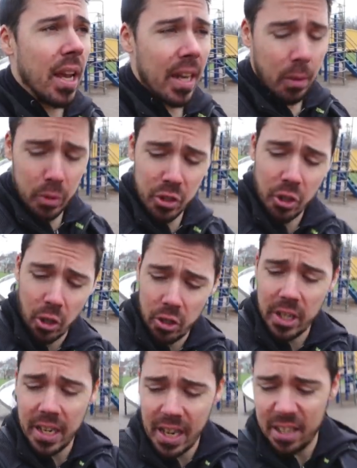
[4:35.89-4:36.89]
And I was
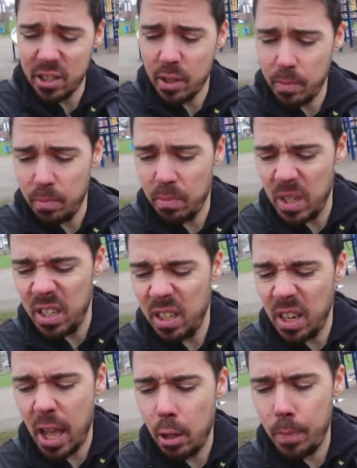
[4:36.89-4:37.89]
starting to get some
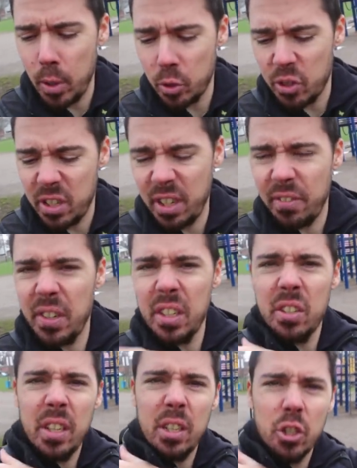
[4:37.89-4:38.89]
elbow
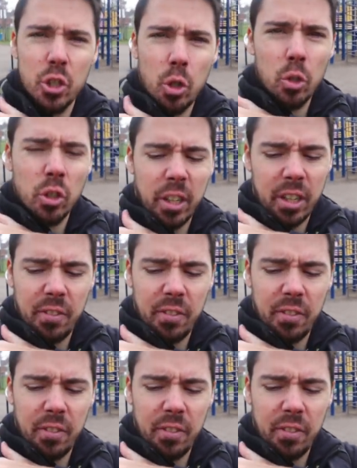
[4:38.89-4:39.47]
stiffness and shoulder.